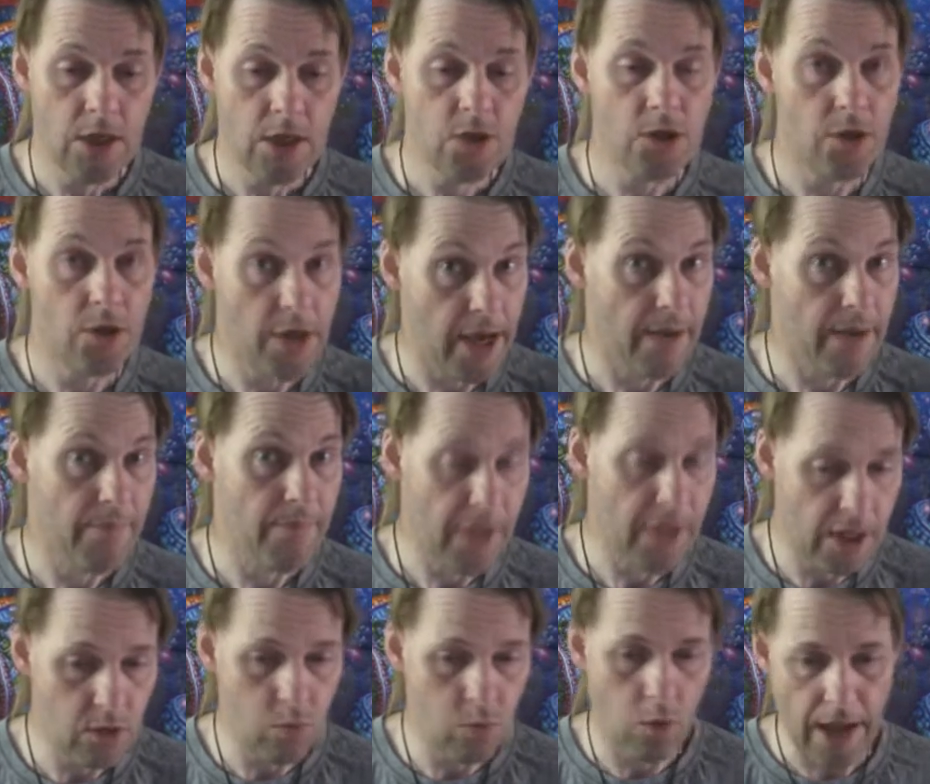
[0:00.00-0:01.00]
So yeah,
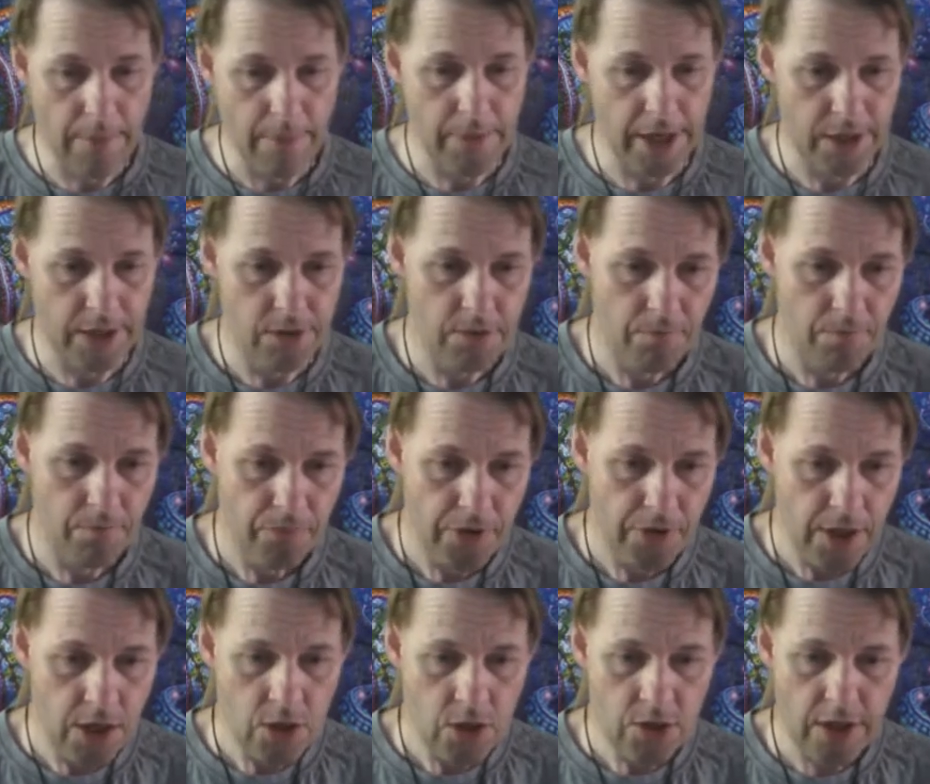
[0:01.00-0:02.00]
that's what that means.
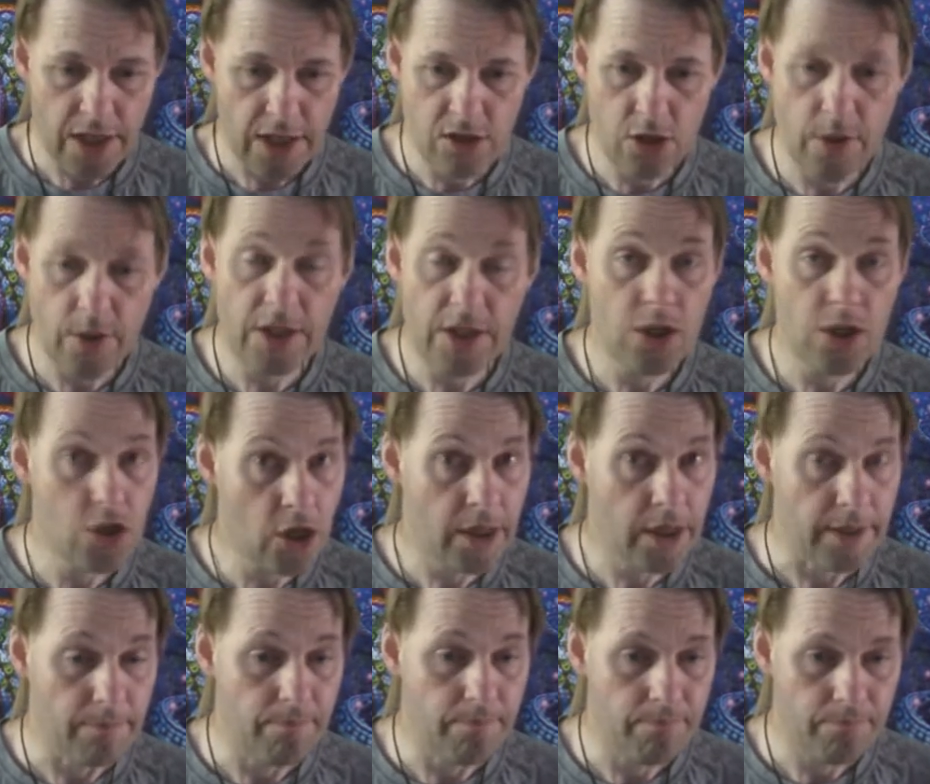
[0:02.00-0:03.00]
So that's Two-Headed
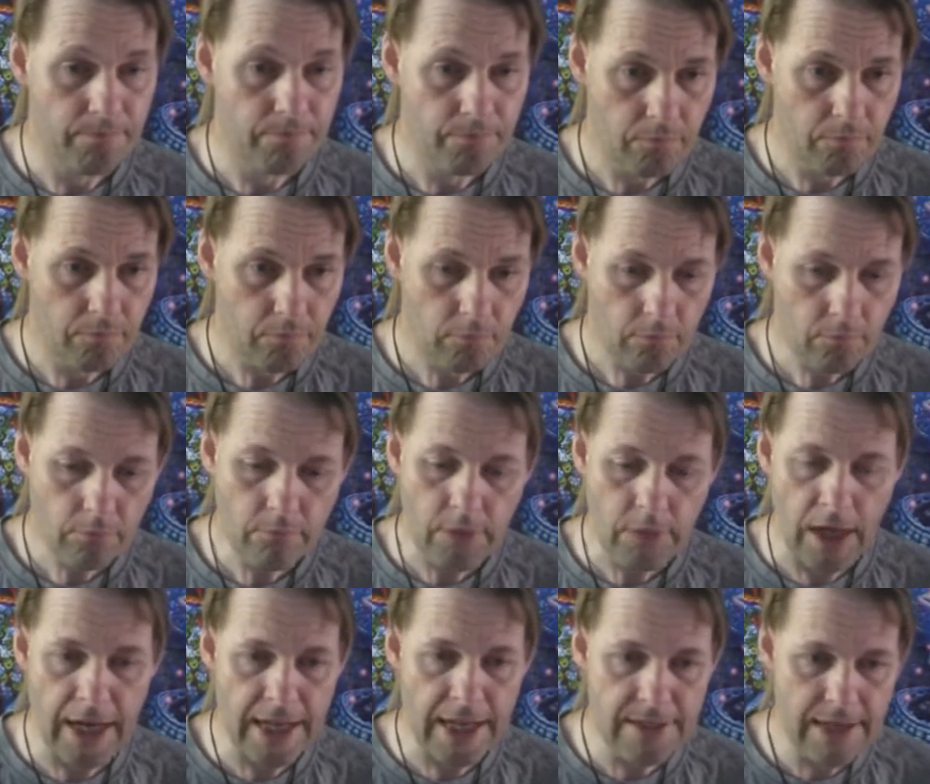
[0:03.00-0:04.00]
Giant.
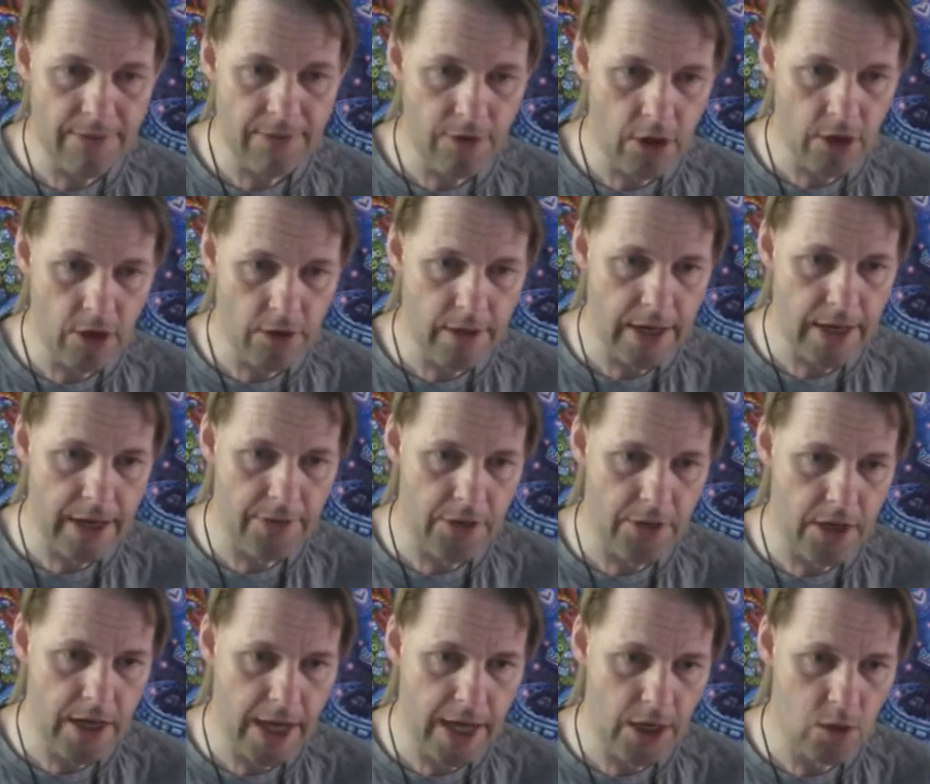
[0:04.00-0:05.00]
Let's have a look at the
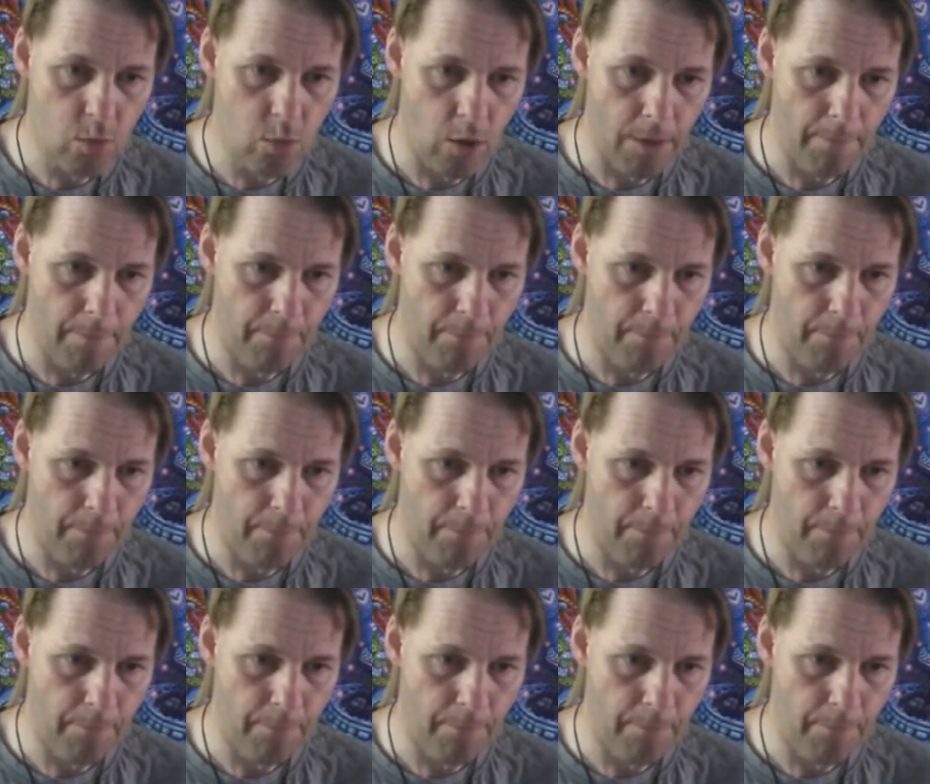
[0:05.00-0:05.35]
next one.